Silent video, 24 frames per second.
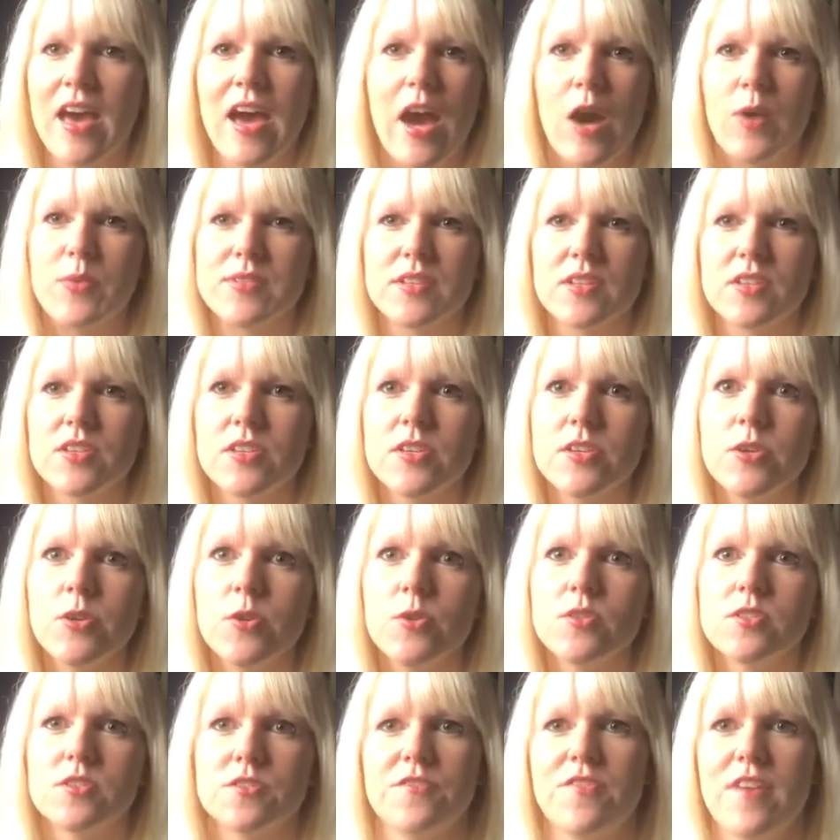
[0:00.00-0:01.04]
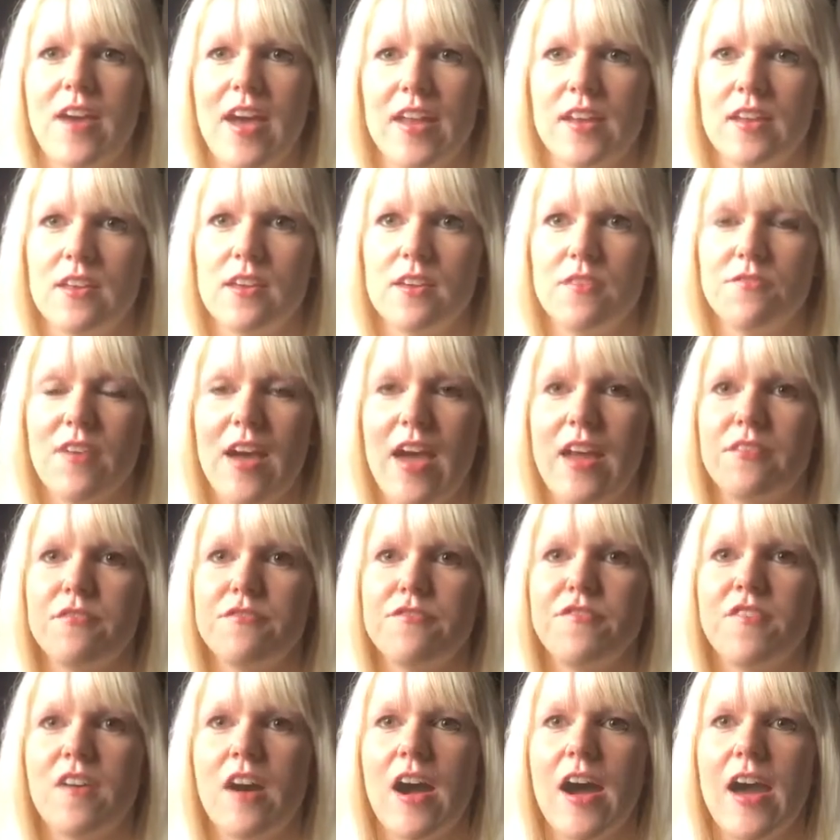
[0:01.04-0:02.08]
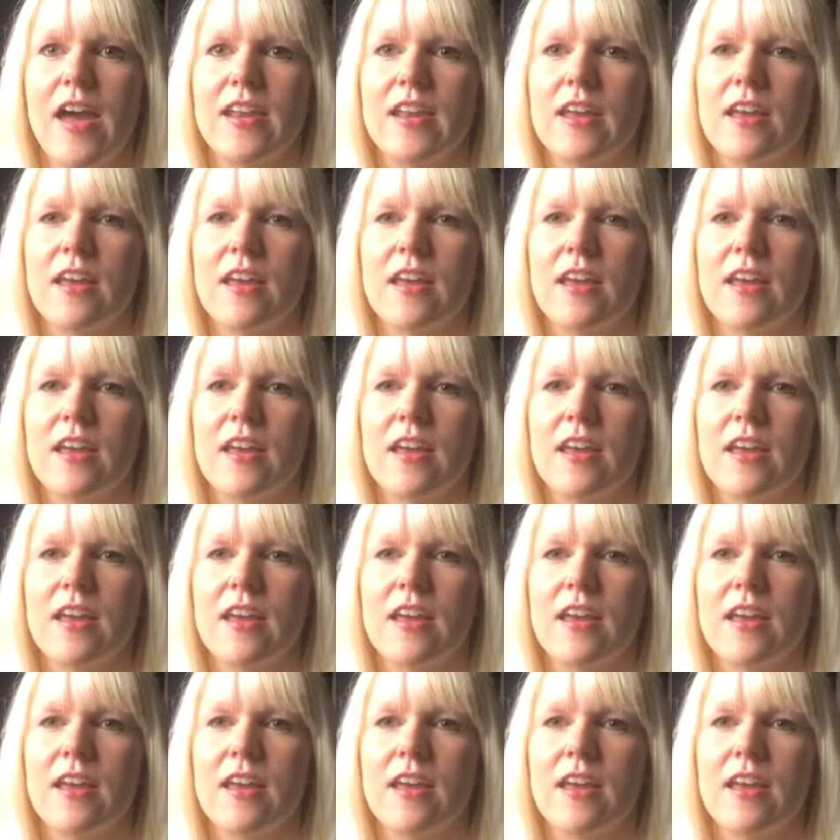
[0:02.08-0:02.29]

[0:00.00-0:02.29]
I was a huge fan of Anne Fine,